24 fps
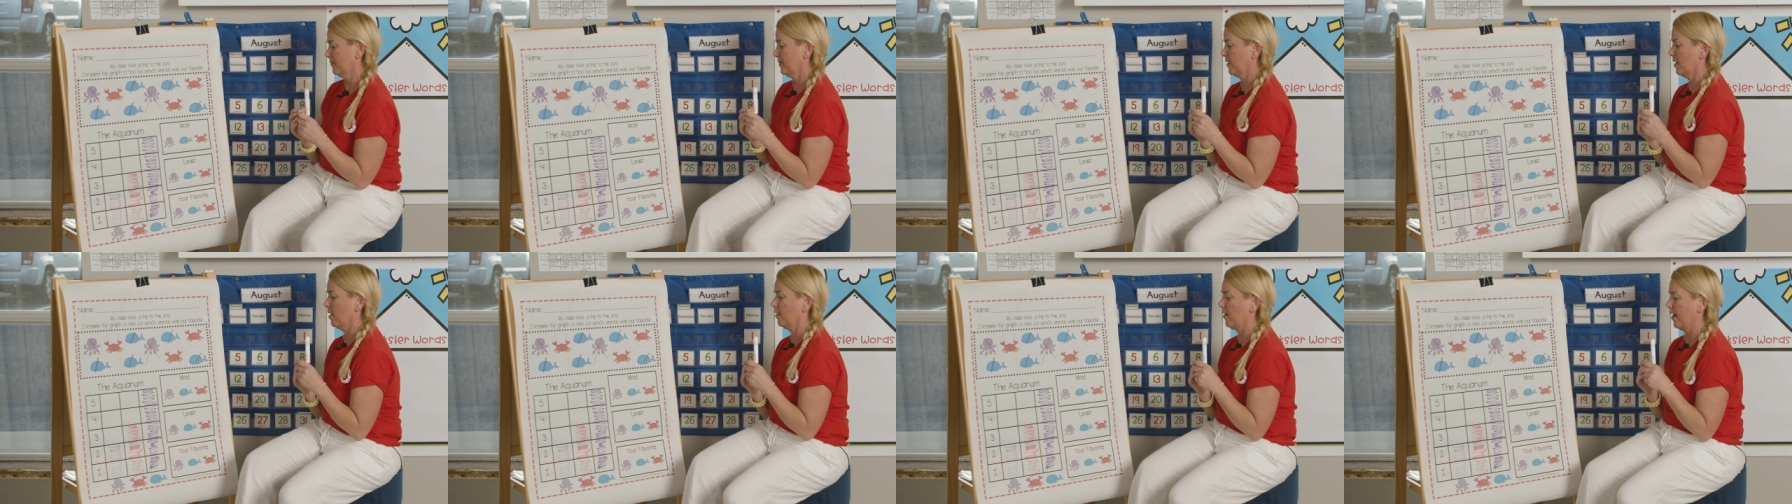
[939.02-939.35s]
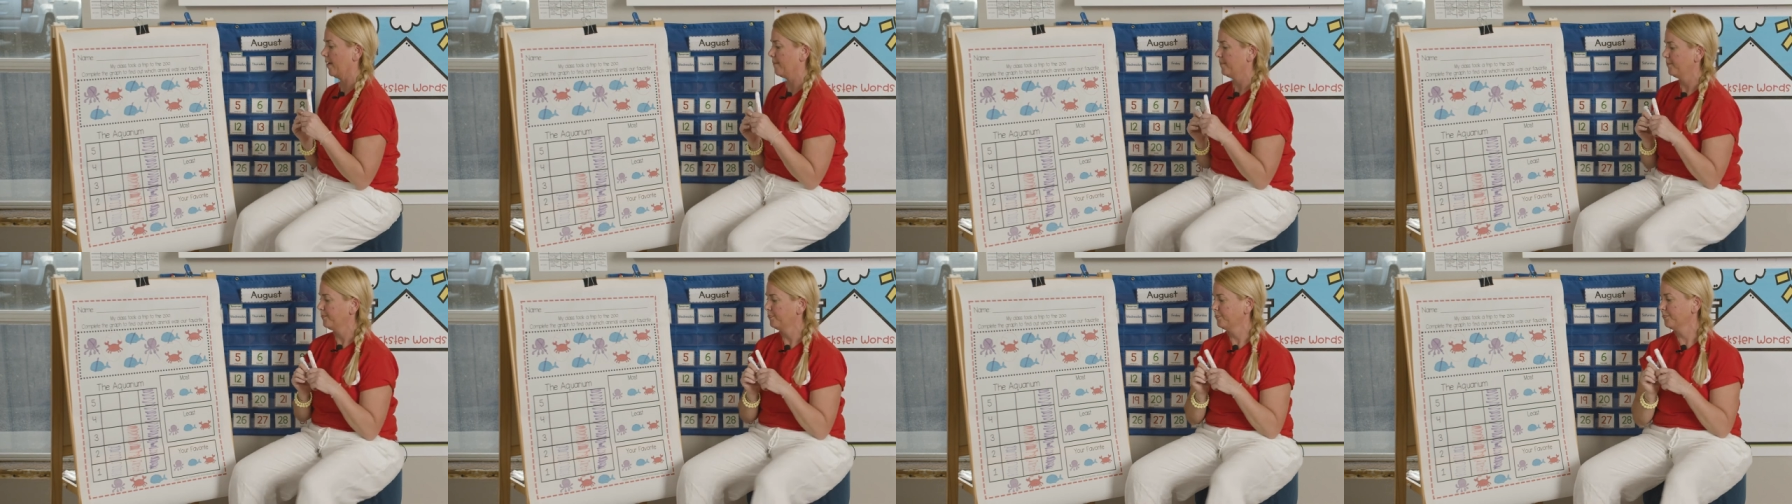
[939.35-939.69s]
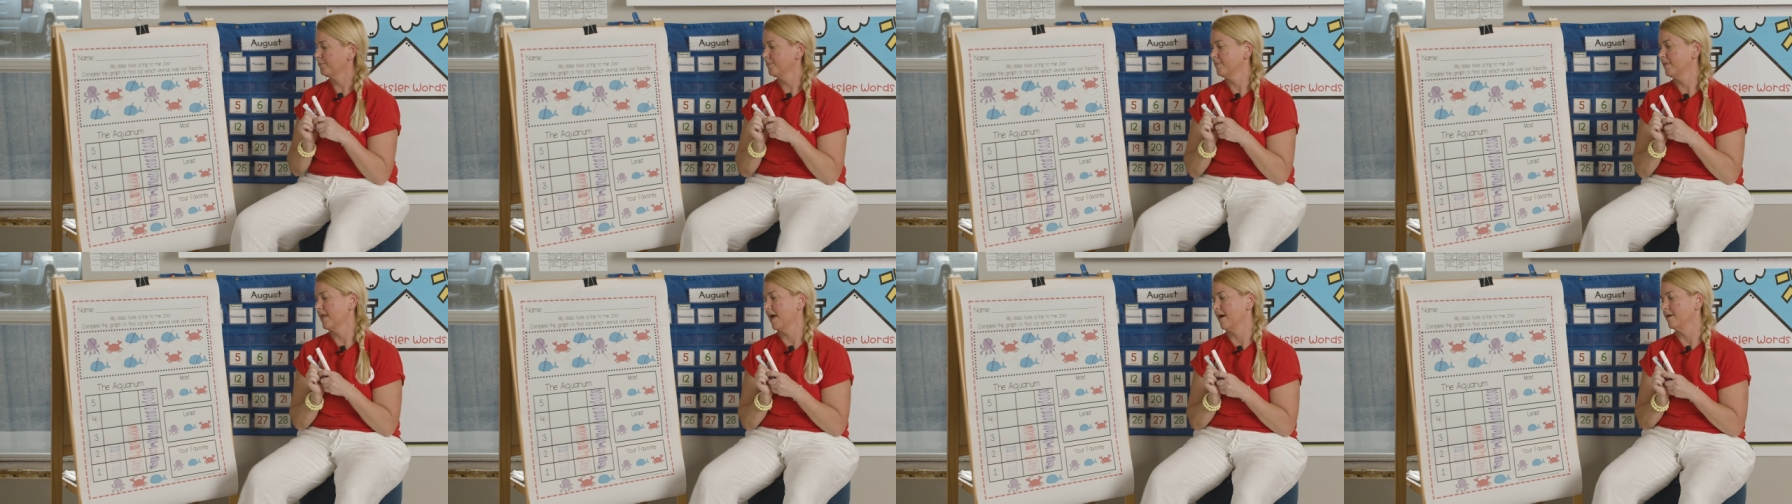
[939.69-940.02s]
All right,
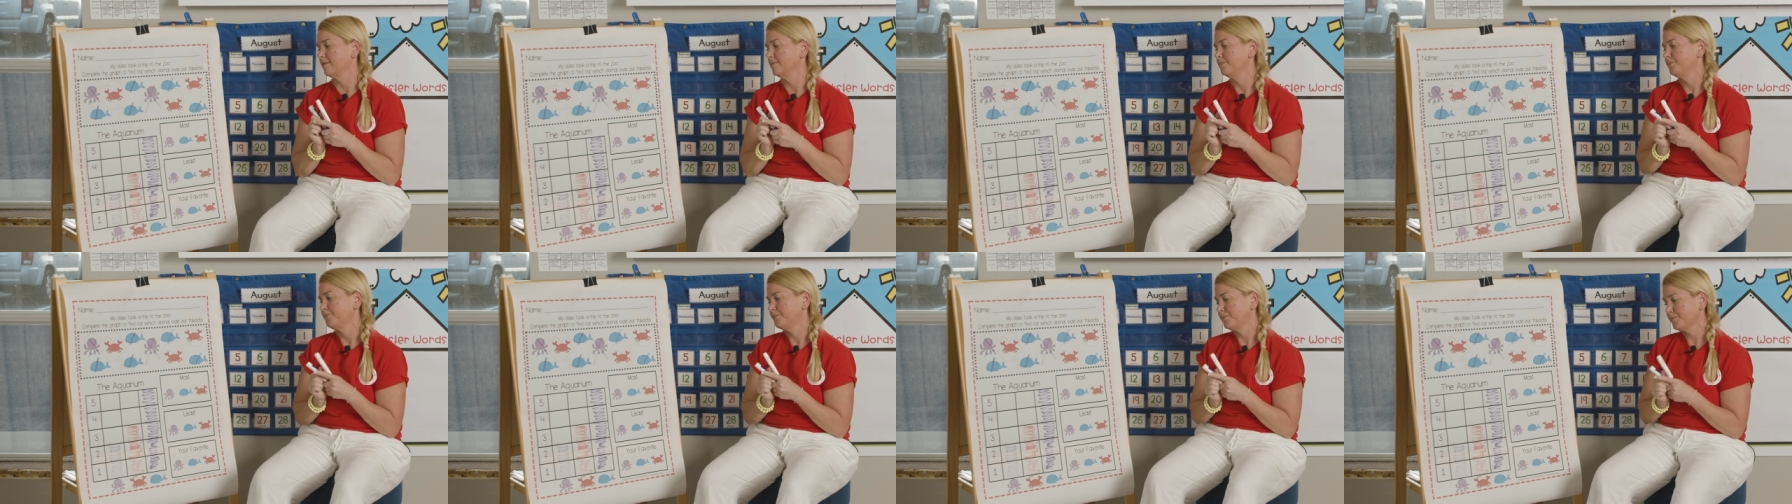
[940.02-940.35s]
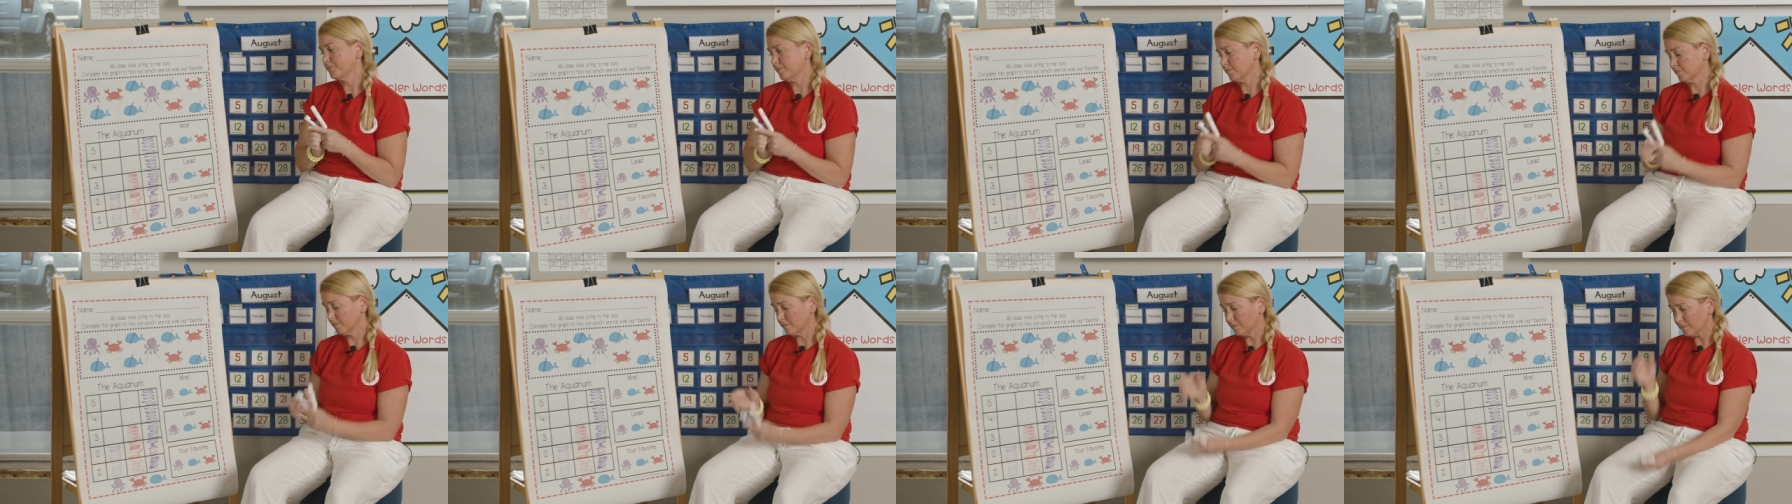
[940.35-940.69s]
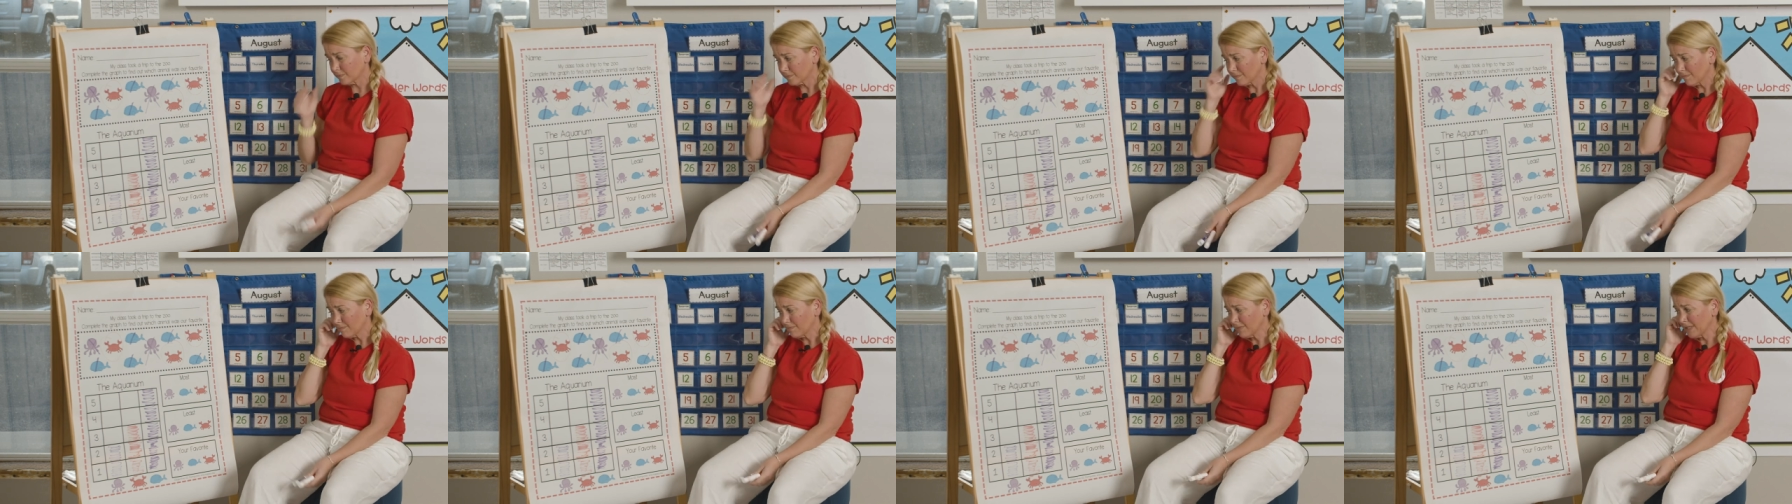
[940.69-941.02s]
now
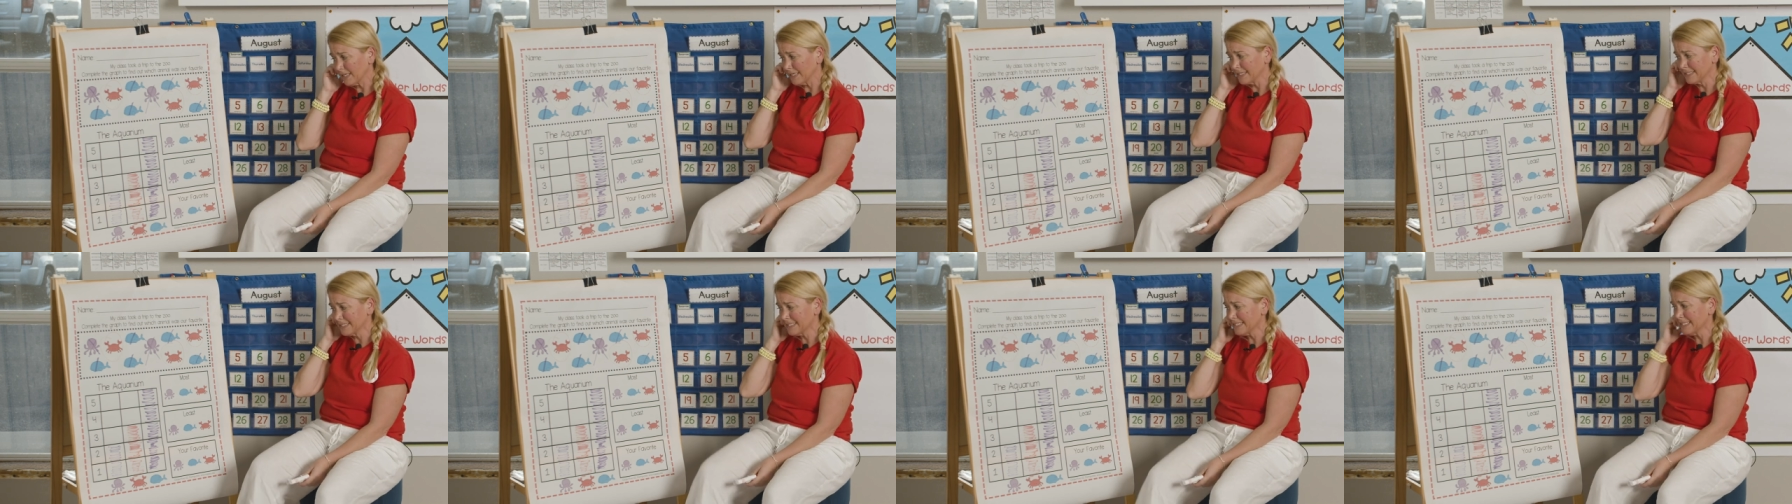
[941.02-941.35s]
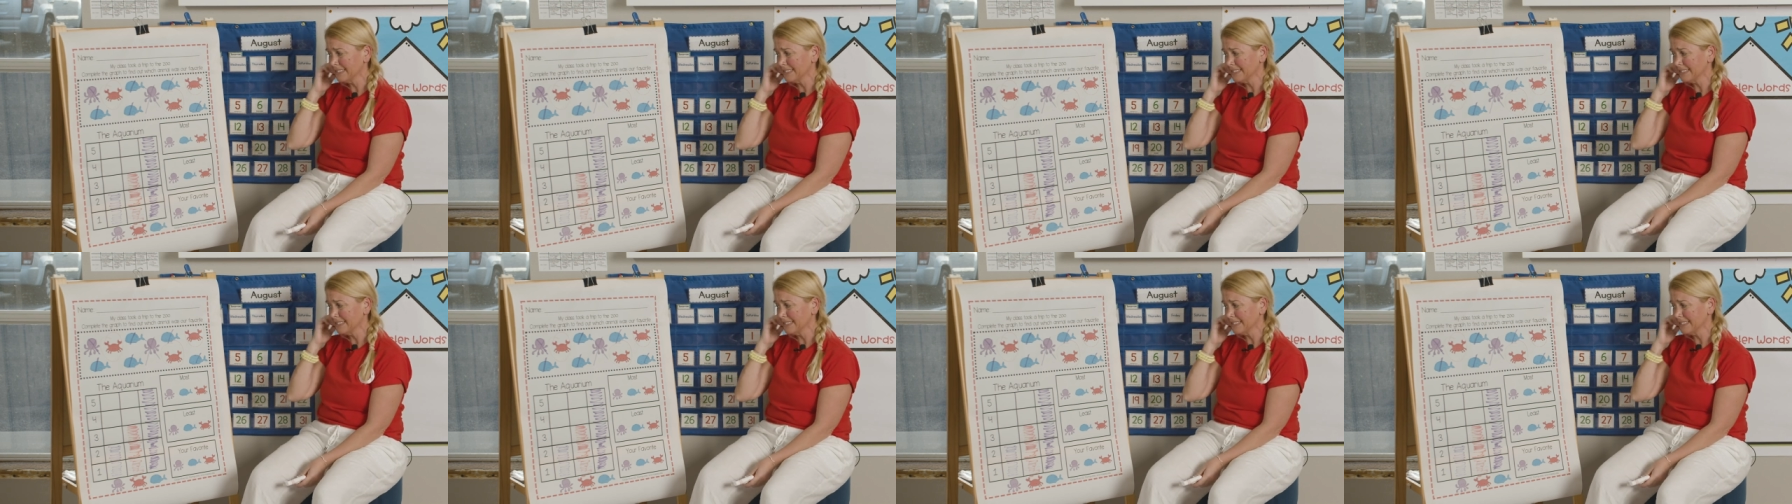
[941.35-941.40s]
it